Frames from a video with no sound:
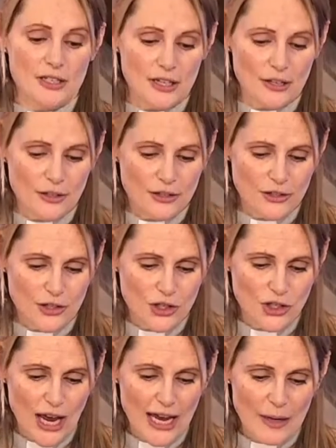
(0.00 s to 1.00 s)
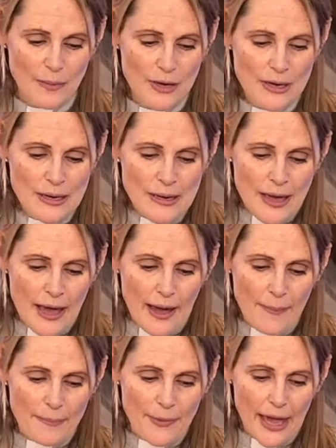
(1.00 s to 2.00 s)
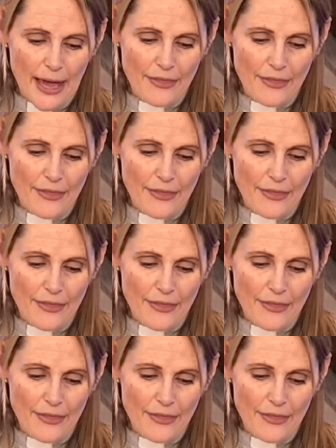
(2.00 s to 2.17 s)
into shame. And